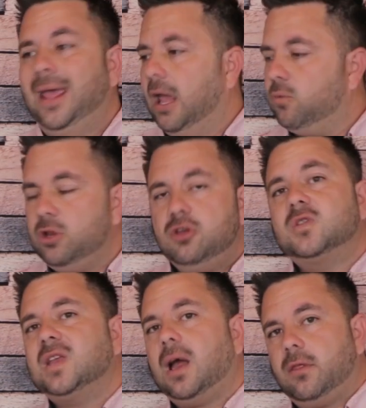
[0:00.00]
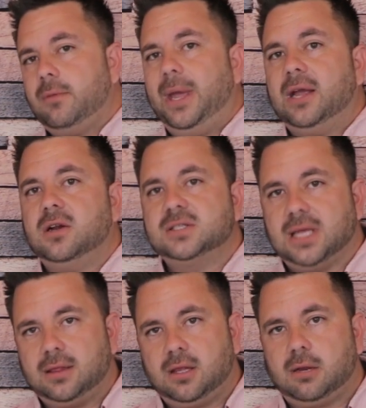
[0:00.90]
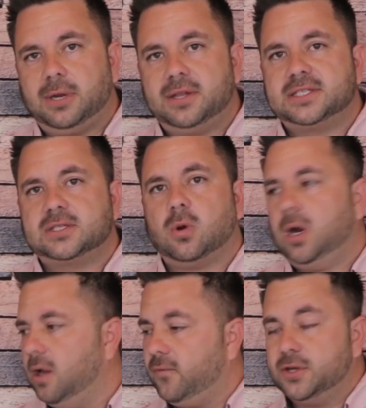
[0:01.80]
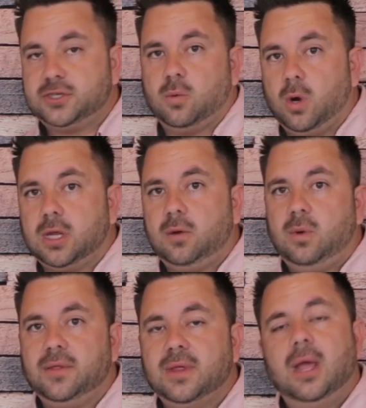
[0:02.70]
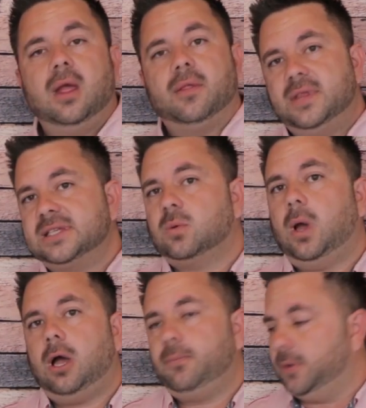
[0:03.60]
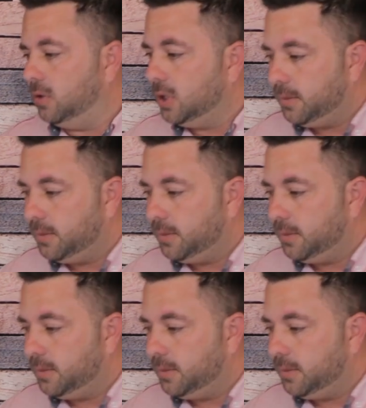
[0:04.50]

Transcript: And when you tell the bankers a little bit of the story of what you're working with, this will help you.